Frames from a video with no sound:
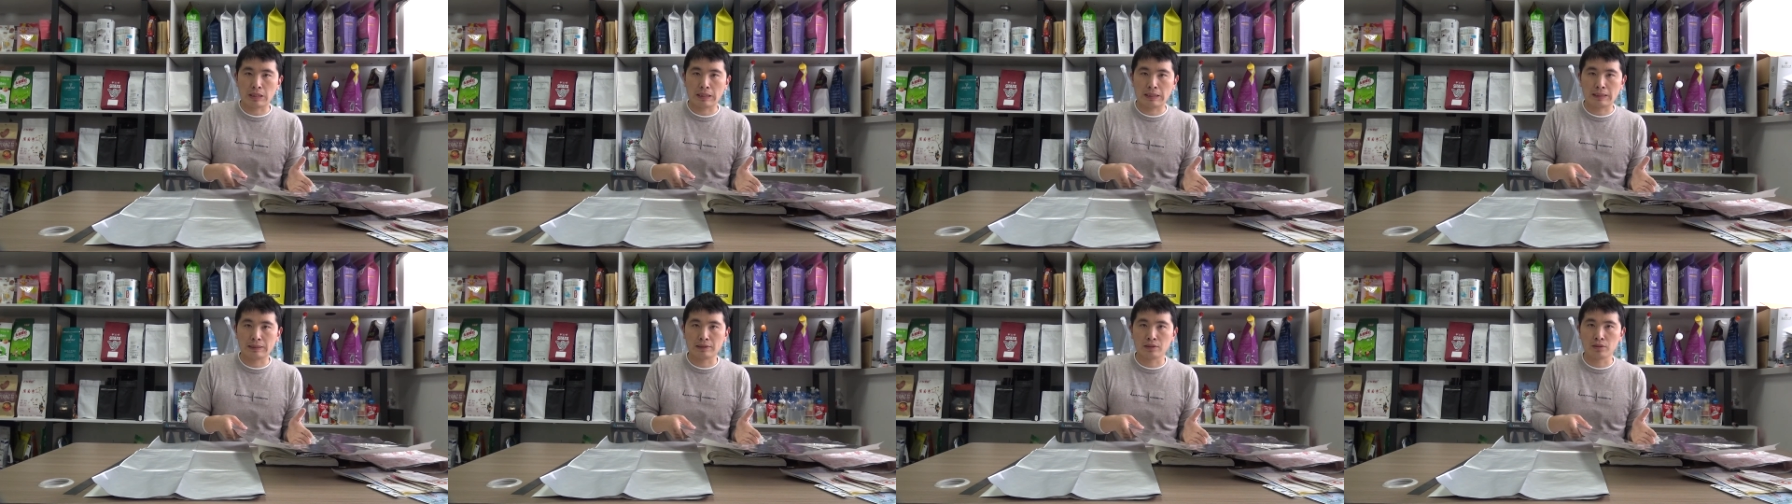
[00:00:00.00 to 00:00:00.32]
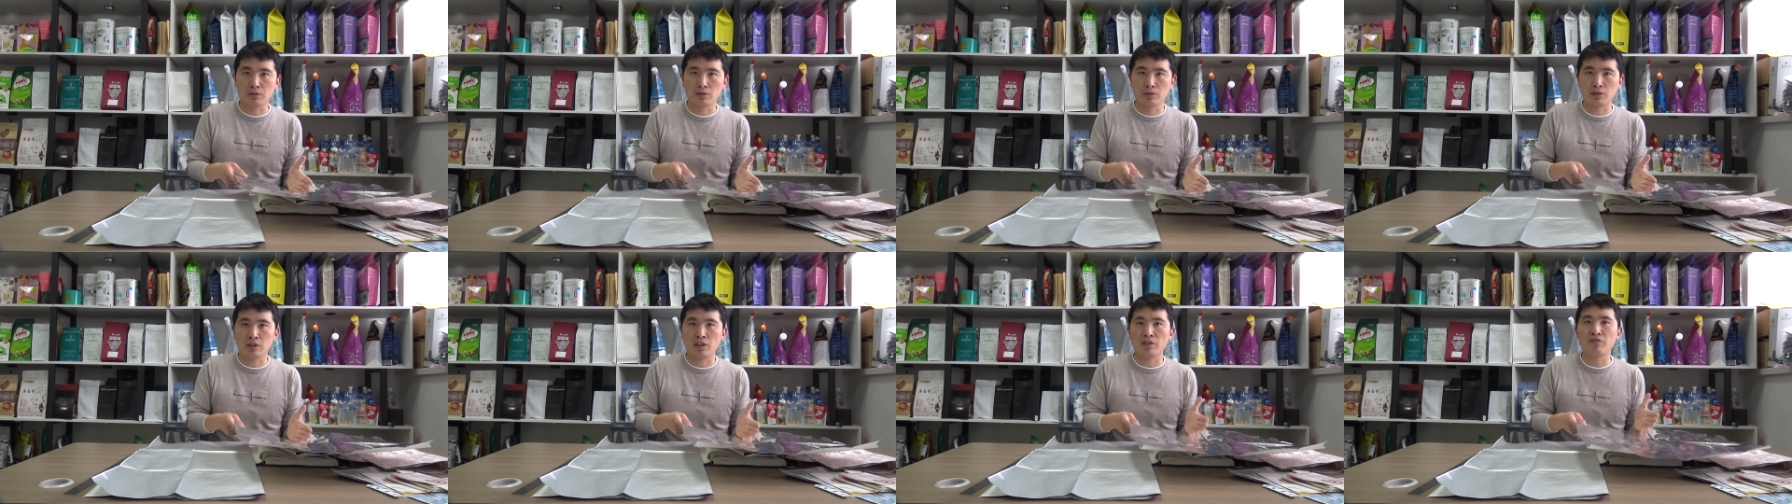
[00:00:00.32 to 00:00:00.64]
and
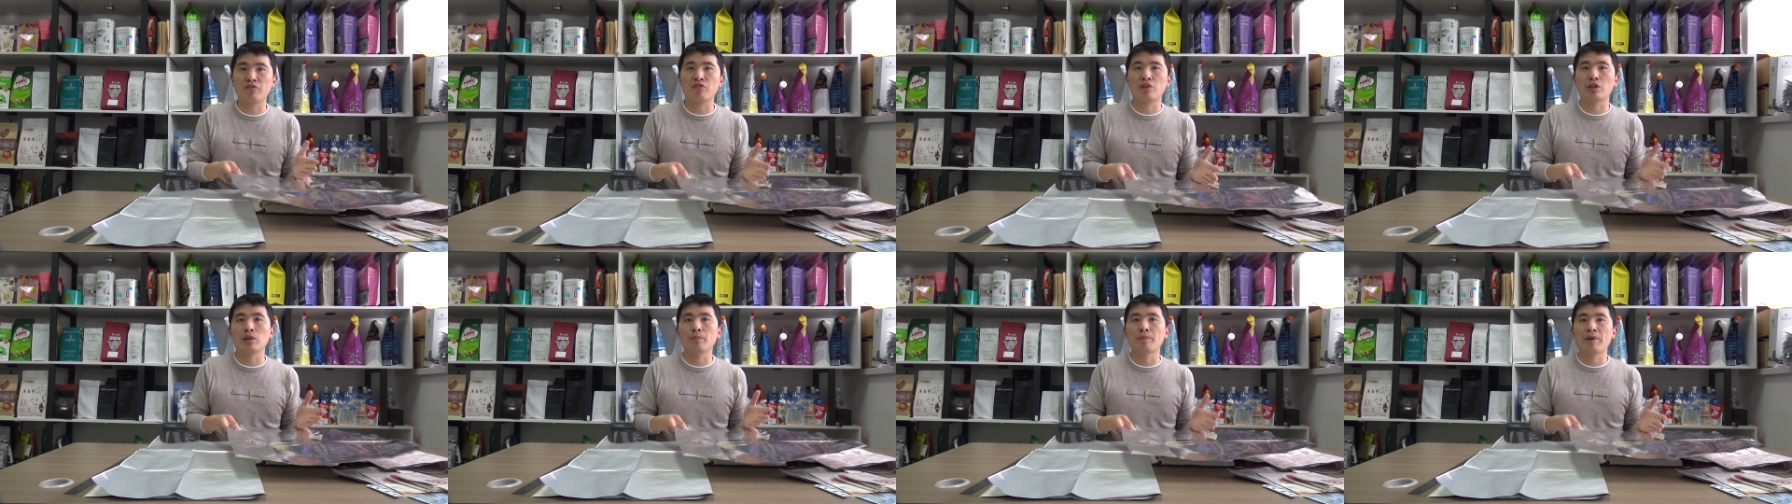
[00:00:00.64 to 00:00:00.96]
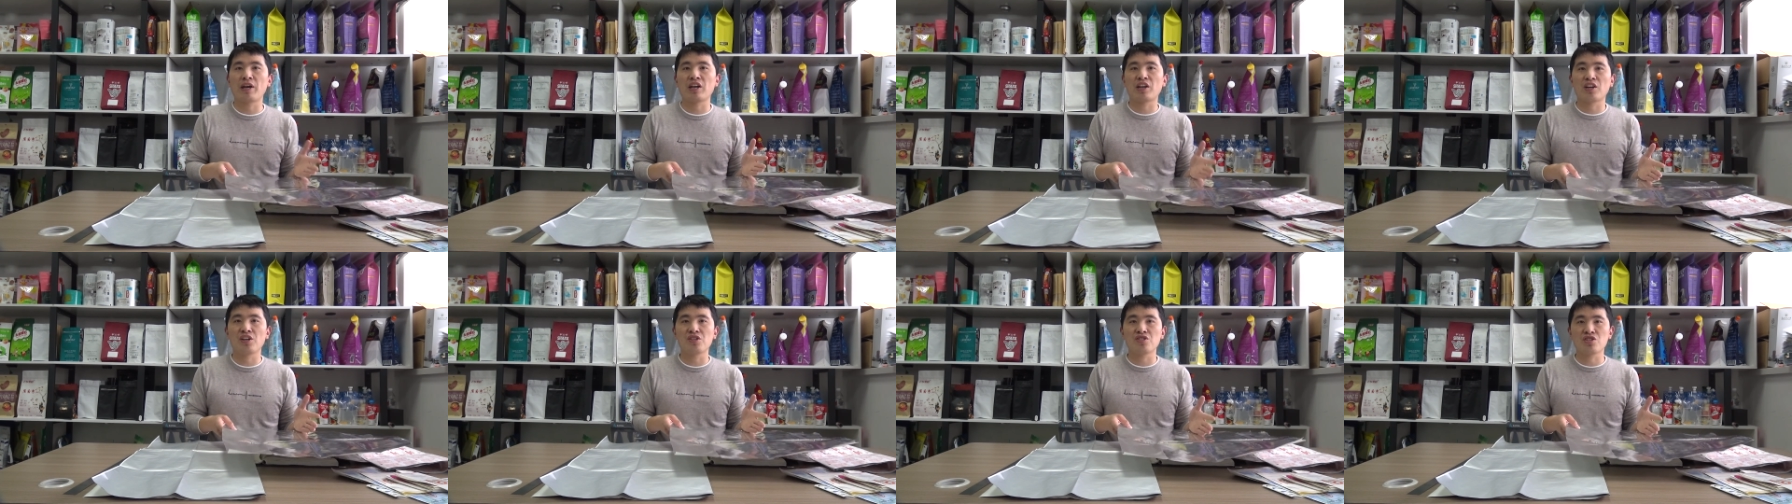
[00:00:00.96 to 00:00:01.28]
uh, different
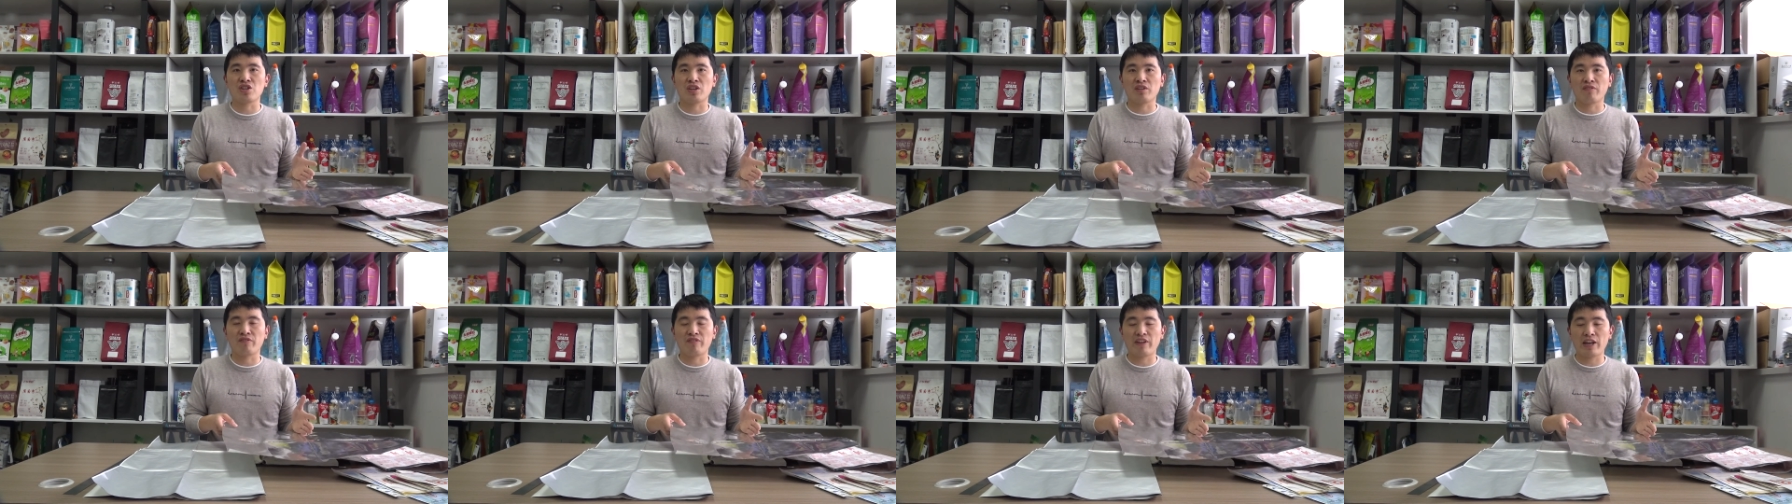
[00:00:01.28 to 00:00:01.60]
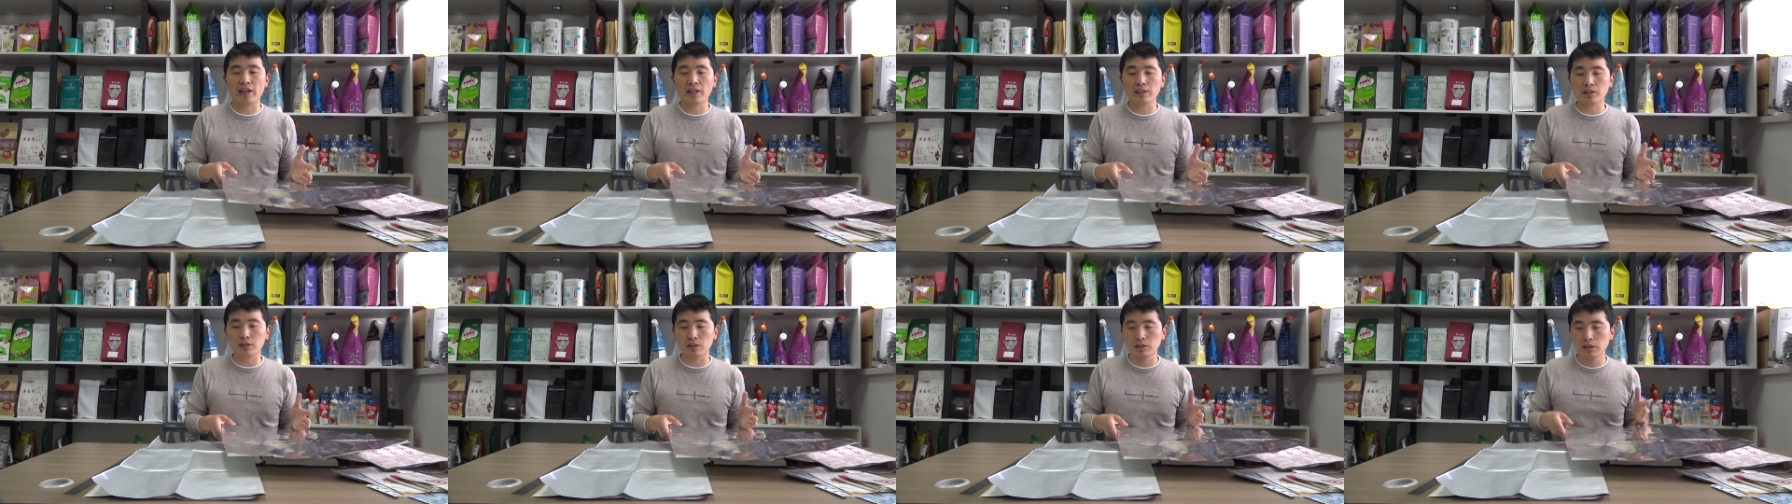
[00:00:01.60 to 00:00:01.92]
package
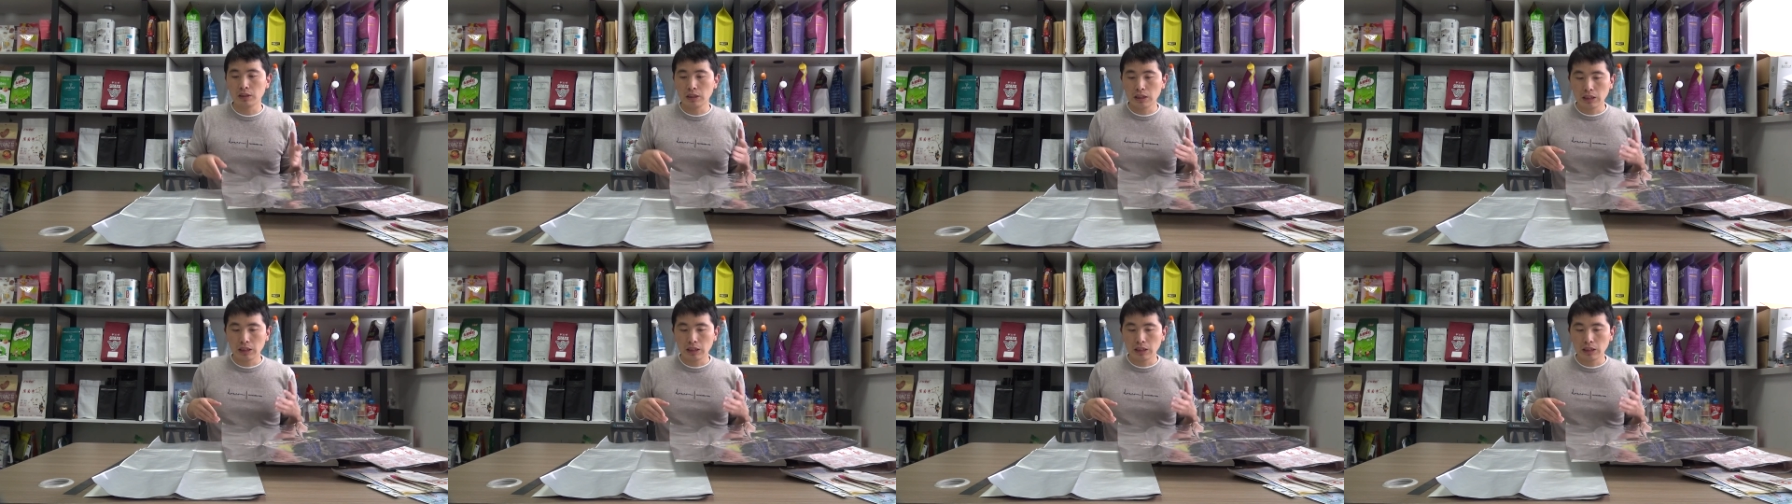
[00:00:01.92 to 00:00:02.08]
effect.